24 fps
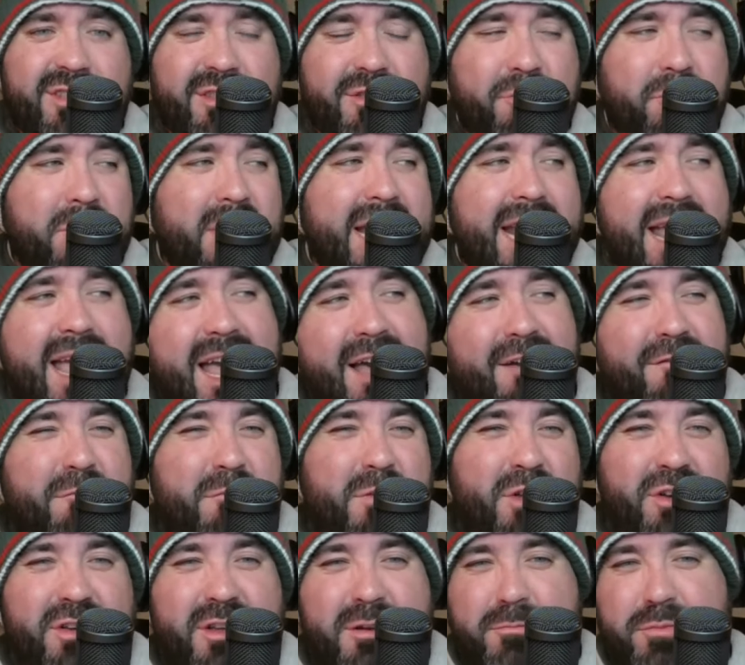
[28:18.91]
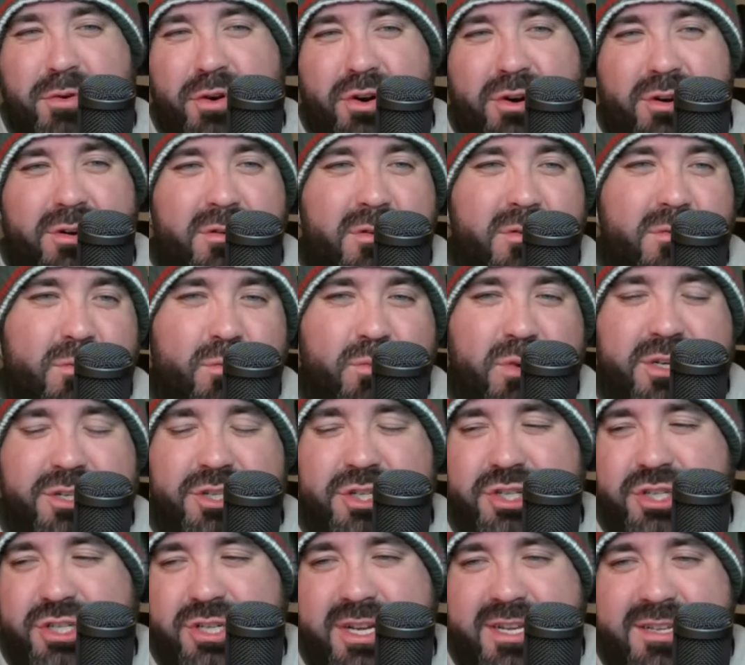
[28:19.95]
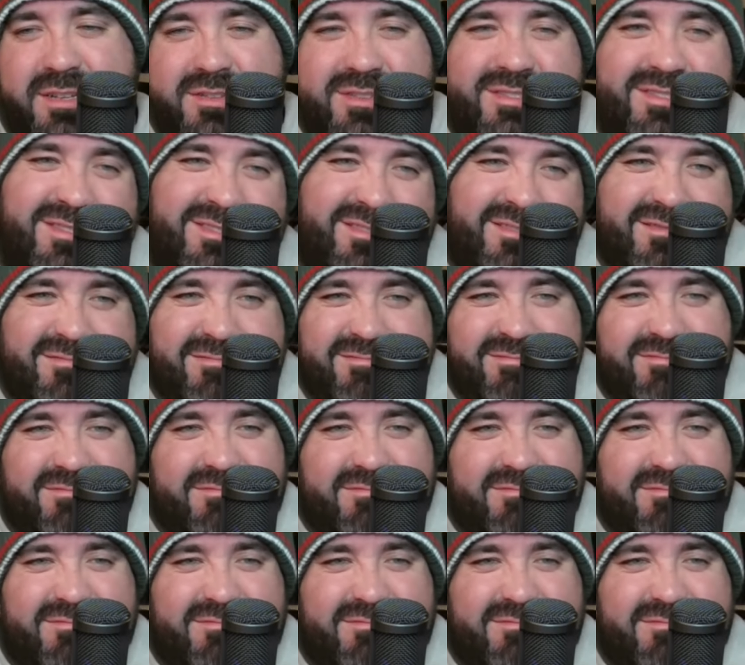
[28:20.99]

$3.5 million per, which is